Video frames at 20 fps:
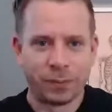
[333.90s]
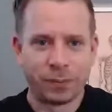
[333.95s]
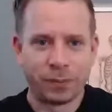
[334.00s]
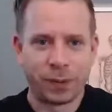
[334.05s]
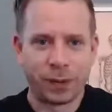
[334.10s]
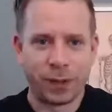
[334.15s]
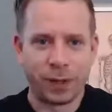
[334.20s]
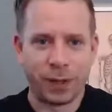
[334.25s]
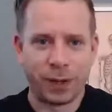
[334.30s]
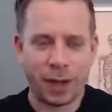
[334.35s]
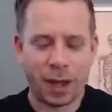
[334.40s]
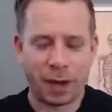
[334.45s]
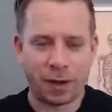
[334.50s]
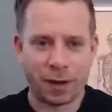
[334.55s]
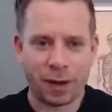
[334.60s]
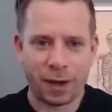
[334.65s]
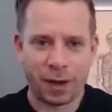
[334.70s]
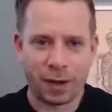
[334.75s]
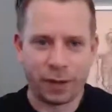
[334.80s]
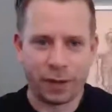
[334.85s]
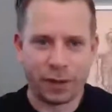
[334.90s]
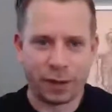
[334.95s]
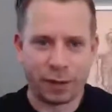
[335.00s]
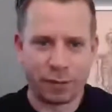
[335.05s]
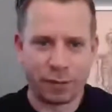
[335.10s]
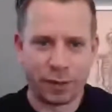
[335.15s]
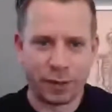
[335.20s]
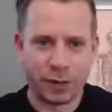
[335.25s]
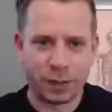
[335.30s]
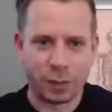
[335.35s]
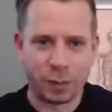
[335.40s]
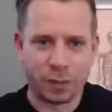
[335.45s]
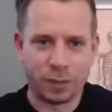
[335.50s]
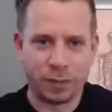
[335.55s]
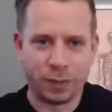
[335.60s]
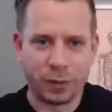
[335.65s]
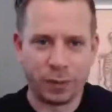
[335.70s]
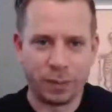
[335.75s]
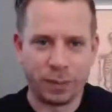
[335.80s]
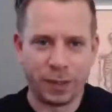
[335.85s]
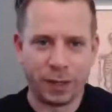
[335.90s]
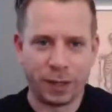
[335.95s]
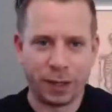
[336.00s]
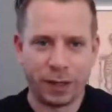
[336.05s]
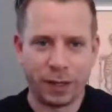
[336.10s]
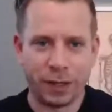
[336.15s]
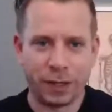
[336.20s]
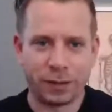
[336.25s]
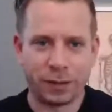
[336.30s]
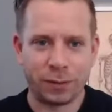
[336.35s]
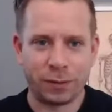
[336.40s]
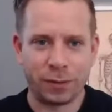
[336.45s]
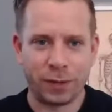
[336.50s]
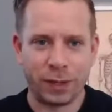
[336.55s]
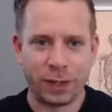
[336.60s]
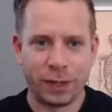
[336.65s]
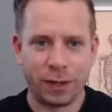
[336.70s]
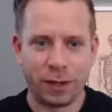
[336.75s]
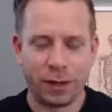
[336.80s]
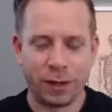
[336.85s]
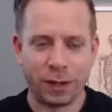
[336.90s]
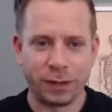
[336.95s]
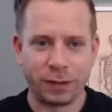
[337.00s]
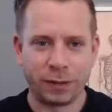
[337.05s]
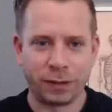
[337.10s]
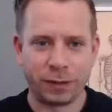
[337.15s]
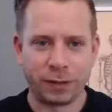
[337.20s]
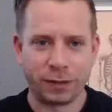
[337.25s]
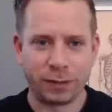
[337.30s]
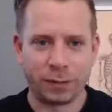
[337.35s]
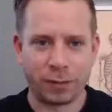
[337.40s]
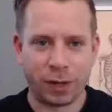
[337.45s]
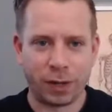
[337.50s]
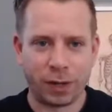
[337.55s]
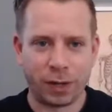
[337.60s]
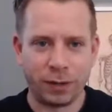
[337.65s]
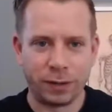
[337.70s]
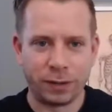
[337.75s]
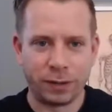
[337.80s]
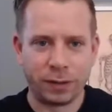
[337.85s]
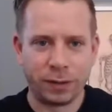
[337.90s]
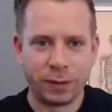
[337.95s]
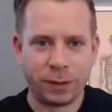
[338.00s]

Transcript: And I hadn't heard that phrase before, but I think it's a really nice phrase.